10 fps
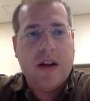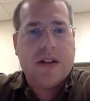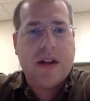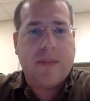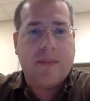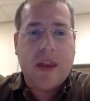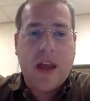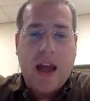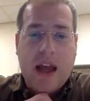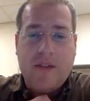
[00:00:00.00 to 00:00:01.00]
So,
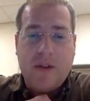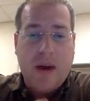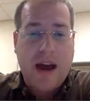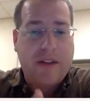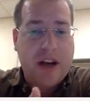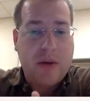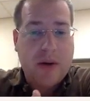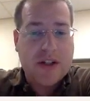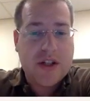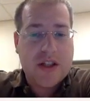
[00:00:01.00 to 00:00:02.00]
if you have any
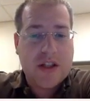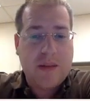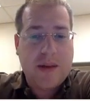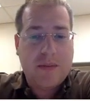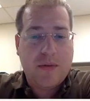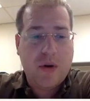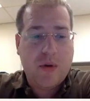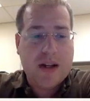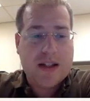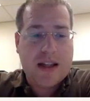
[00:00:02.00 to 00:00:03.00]
questions about
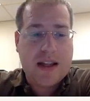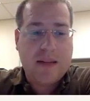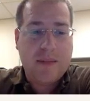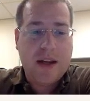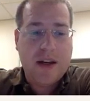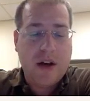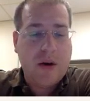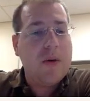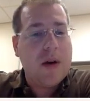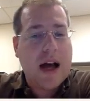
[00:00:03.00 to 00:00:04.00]
Proquest, let me
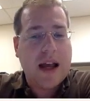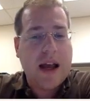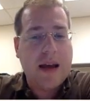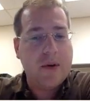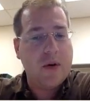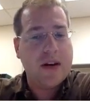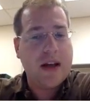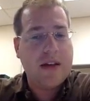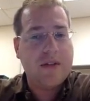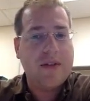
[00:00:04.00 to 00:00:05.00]
know. I am going to
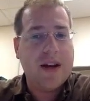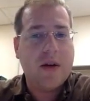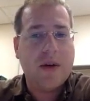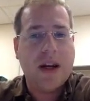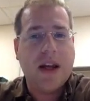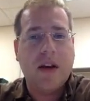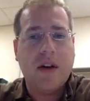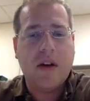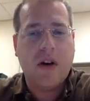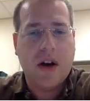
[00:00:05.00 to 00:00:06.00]
have a video in
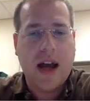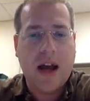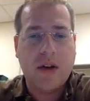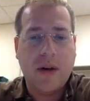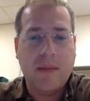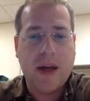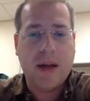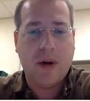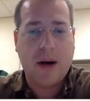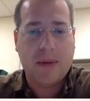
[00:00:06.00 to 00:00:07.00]
here on how to
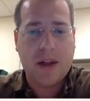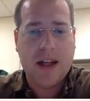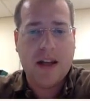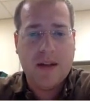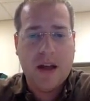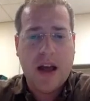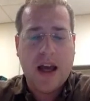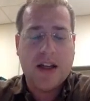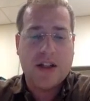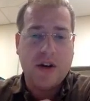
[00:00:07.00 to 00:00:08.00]
embed properly
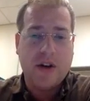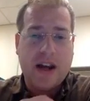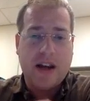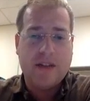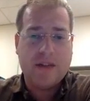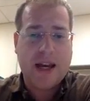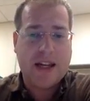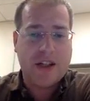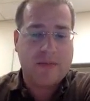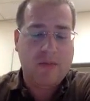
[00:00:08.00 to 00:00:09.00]
into your Canvas
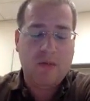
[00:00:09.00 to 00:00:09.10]
page.